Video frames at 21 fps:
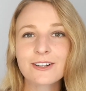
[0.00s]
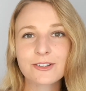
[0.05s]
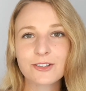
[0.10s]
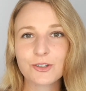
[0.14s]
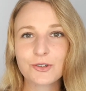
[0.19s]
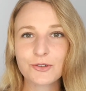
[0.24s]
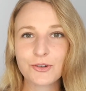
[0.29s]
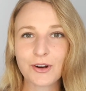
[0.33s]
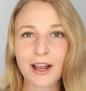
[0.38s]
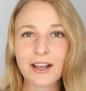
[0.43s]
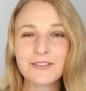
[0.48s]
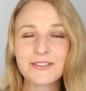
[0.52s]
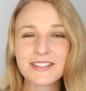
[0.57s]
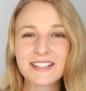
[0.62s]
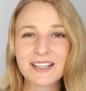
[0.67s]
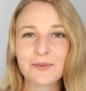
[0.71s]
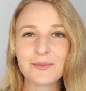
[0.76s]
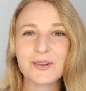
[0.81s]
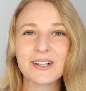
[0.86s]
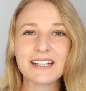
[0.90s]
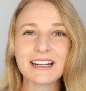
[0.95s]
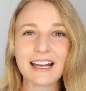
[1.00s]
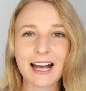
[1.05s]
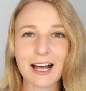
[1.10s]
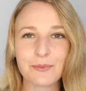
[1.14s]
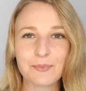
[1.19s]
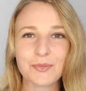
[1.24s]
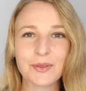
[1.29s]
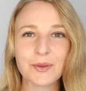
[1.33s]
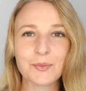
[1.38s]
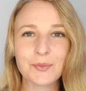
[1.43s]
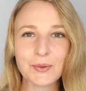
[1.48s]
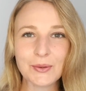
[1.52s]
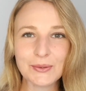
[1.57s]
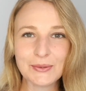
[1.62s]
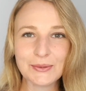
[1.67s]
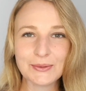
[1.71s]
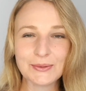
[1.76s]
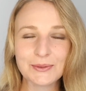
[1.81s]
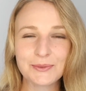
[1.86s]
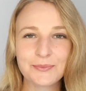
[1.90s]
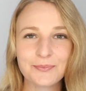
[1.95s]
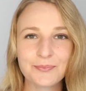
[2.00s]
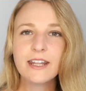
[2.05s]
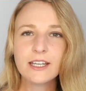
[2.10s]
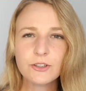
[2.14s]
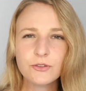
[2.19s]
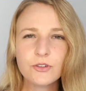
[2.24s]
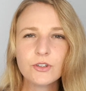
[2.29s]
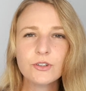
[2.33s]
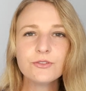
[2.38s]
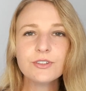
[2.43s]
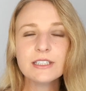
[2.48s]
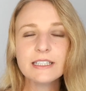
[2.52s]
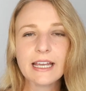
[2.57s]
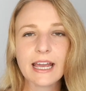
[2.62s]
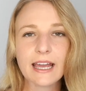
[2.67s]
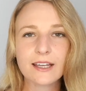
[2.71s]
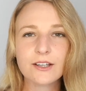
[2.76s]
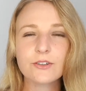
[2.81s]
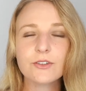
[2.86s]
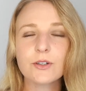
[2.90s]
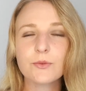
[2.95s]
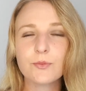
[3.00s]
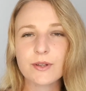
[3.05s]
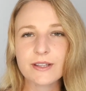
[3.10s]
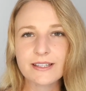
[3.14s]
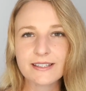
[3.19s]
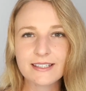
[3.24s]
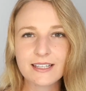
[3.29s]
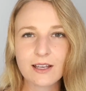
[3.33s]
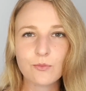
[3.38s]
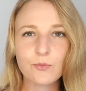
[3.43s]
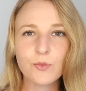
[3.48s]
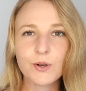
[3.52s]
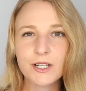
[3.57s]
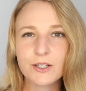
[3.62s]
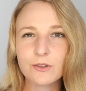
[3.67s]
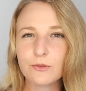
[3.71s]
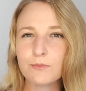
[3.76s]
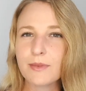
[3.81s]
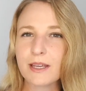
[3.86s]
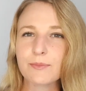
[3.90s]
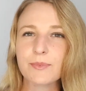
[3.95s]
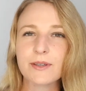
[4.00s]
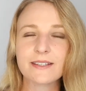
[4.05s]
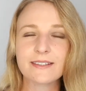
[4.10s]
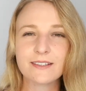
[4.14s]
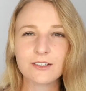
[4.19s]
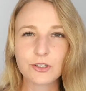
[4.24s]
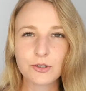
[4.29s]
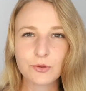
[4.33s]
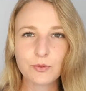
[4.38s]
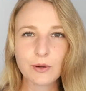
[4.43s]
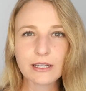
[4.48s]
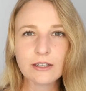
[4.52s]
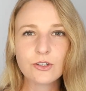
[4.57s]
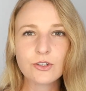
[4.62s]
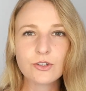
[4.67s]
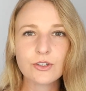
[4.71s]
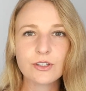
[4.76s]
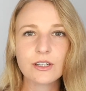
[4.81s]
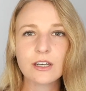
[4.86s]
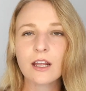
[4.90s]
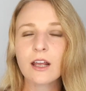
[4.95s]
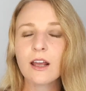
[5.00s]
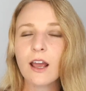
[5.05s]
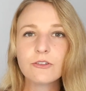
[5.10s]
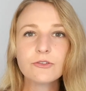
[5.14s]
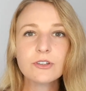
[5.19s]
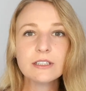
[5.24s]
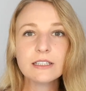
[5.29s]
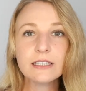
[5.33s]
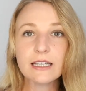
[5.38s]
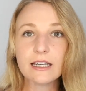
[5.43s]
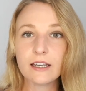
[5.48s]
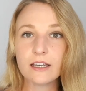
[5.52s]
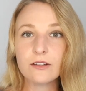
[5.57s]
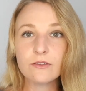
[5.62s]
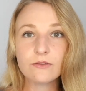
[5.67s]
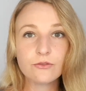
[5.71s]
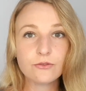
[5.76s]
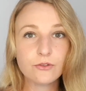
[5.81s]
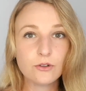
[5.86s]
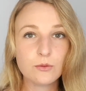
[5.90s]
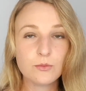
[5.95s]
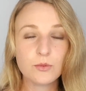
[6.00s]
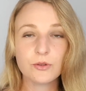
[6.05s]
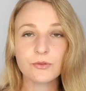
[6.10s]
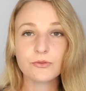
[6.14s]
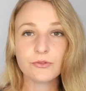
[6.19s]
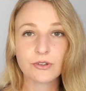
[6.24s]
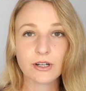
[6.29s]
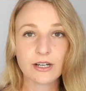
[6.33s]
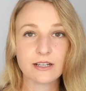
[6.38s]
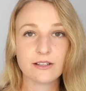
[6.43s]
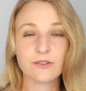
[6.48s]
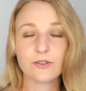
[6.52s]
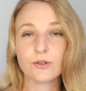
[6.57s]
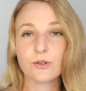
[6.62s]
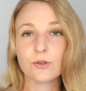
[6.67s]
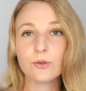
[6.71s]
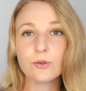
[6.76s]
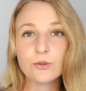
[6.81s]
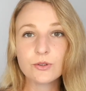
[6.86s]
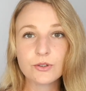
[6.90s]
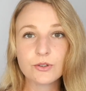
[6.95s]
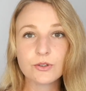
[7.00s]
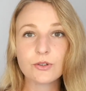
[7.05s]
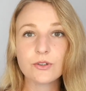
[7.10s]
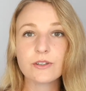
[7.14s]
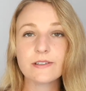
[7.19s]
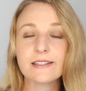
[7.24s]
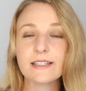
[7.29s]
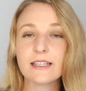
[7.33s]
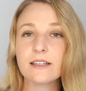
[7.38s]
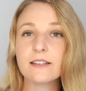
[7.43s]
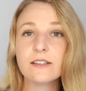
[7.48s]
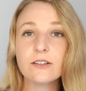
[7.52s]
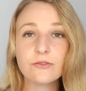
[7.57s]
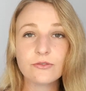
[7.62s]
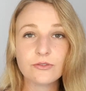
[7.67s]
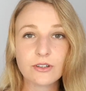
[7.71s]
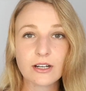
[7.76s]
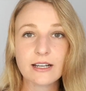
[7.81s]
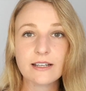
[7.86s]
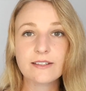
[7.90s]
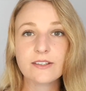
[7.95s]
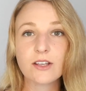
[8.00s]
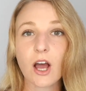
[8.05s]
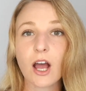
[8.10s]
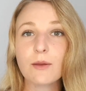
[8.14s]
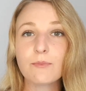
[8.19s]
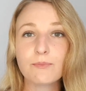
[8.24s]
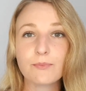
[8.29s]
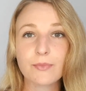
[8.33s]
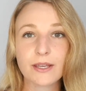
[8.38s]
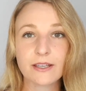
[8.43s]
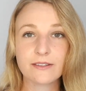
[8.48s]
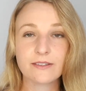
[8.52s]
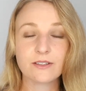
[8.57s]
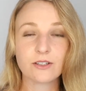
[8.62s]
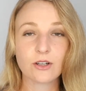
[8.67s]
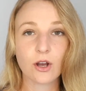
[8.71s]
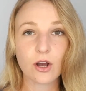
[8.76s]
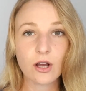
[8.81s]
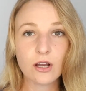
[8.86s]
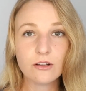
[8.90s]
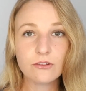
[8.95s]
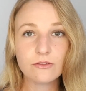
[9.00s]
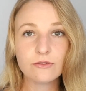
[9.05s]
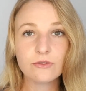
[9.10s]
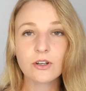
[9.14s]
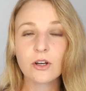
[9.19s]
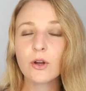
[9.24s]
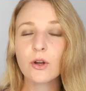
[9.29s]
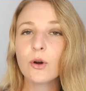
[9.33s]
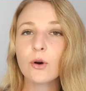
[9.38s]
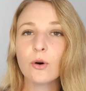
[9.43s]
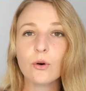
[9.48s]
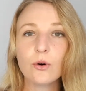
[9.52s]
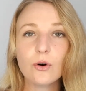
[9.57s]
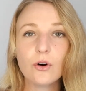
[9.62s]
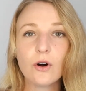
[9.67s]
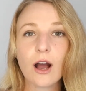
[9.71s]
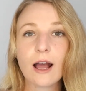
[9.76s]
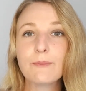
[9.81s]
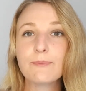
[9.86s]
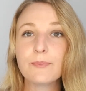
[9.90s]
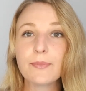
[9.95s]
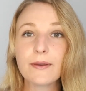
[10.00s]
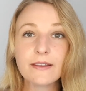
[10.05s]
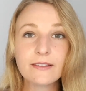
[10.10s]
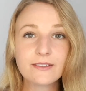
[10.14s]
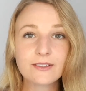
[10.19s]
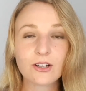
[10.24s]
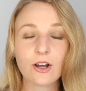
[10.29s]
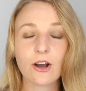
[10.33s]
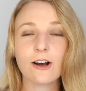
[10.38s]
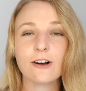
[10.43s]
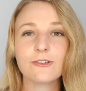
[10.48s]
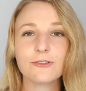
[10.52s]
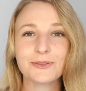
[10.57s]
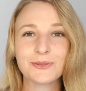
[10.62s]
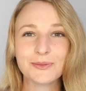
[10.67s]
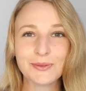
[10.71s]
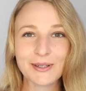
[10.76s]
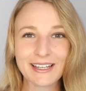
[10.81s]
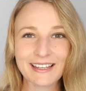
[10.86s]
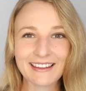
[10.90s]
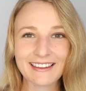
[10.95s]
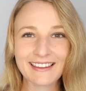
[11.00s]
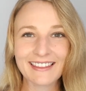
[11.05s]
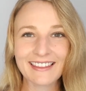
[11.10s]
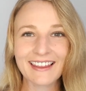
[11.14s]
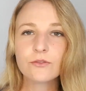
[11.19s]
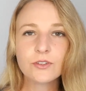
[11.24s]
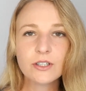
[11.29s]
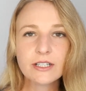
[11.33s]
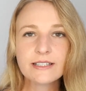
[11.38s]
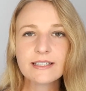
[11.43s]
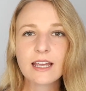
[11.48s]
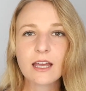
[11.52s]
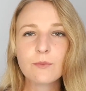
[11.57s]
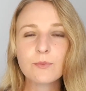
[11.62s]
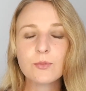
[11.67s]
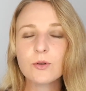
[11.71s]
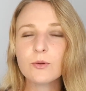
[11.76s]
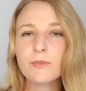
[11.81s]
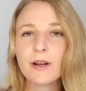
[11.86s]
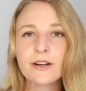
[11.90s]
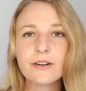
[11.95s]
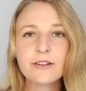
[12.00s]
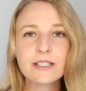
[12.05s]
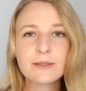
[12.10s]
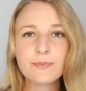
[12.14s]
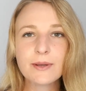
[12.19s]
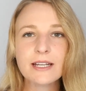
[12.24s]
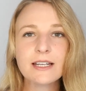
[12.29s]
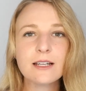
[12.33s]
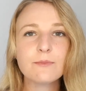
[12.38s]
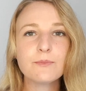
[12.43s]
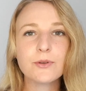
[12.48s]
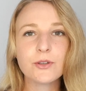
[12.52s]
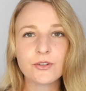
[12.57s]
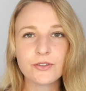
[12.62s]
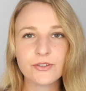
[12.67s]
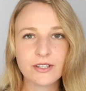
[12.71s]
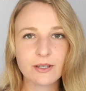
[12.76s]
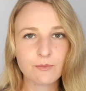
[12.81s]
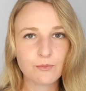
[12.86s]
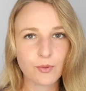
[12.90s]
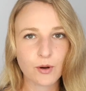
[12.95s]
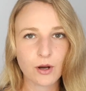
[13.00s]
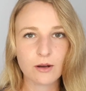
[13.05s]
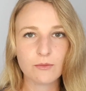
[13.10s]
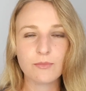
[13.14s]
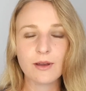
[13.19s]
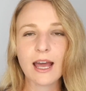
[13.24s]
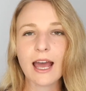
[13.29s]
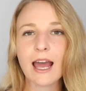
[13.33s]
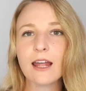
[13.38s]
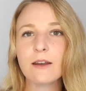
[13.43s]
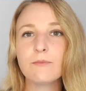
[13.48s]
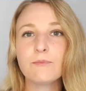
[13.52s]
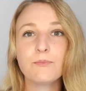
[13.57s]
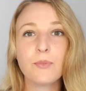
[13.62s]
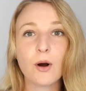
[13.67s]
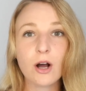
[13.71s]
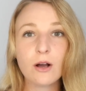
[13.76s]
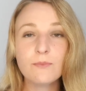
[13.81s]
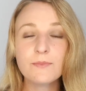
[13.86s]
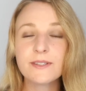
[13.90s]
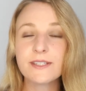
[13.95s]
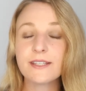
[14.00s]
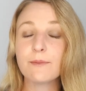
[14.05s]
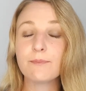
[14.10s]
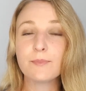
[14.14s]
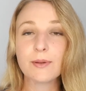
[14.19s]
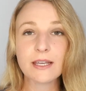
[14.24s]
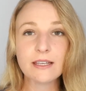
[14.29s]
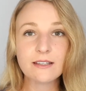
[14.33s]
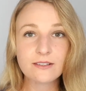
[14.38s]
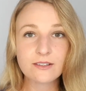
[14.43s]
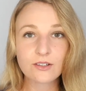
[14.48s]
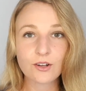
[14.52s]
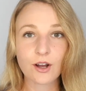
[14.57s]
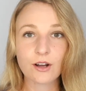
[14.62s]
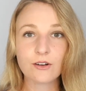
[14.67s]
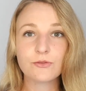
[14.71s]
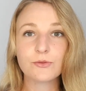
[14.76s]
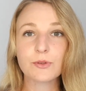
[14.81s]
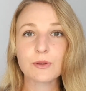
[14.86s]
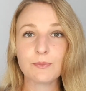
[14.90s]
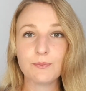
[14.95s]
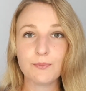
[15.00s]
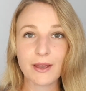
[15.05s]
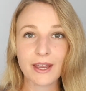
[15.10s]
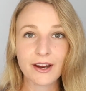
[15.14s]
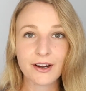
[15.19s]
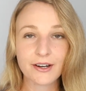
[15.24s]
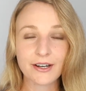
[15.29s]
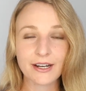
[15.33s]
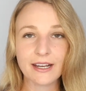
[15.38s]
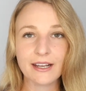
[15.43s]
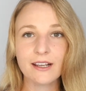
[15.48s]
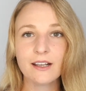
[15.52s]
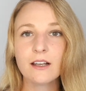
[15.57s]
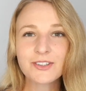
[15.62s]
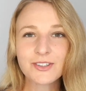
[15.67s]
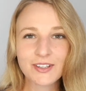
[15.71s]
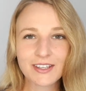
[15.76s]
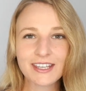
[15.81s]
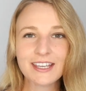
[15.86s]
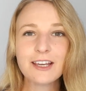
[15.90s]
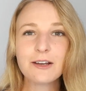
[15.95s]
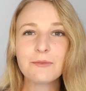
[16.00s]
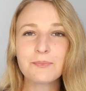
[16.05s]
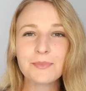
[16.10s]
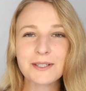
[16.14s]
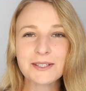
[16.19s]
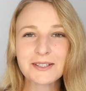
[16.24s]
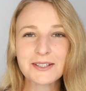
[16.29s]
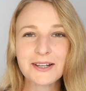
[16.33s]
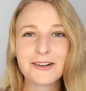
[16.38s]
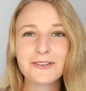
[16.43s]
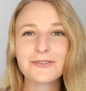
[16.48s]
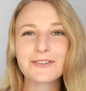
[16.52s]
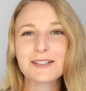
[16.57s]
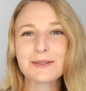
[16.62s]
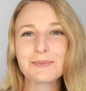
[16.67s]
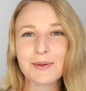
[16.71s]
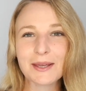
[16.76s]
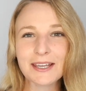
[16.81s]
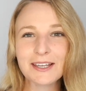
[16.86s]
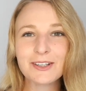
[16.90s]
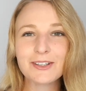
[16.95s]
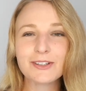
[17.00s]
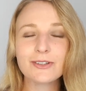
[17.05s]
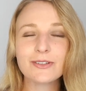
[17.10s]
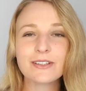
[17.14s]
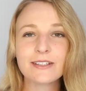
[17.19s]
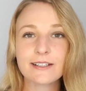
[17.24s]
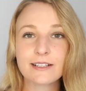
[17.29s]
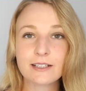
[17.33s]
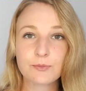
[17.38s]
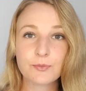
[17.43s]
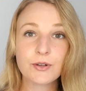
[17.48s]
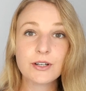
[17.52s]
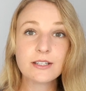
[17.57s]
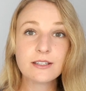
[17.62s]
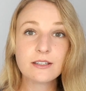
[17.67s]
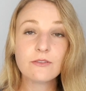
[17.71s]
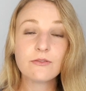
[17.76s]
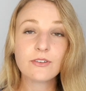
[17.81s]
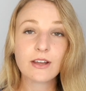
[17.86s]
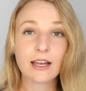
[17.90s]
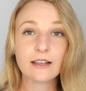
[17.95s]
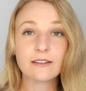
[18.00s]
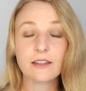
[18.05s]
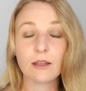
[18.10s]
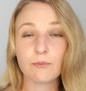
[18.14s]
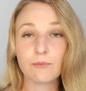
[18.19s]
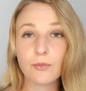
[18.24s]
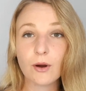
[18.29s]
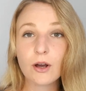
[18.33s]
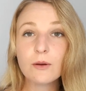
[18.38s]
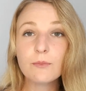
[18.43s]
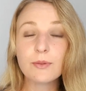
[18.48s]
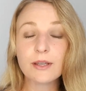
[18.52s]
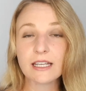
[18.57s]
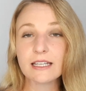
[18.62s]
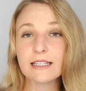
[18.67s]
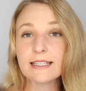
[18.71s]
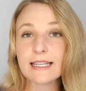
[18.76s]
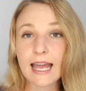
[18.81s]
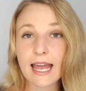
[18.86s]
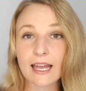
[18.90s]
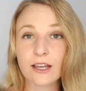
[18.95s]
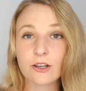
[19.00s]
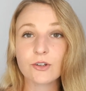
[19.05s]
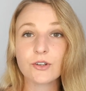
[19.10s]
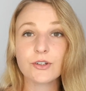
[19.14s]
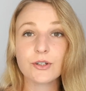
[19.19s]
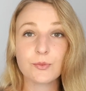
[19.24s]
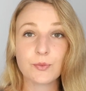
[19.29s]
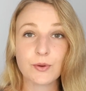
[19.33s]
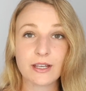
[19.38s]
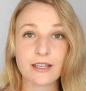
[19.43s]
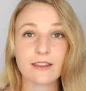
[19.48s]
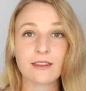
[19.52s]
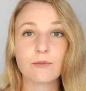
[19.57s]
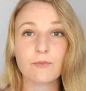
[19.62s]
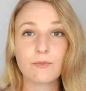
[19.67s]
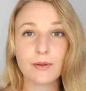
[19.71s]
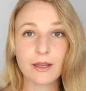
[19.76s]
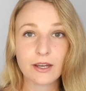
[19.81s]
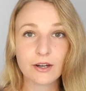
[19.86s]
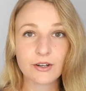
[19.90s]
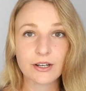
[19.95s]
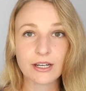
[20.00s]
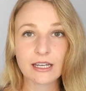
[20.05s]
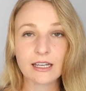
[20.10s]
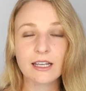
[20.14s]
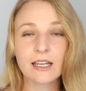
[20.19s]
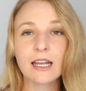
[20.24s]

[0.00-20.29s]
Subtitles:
To drive someone up the wall. Now, if you're really angry with someone or maybe a situation, a really informal phrase you could use is a phrase, I'm pissed off, or I'm pissed off with. For example, Mary's been abusing Bob and Bob's pissed off with Mary. So here, pissed off is being used to express the fact that Bob is angry with Mary.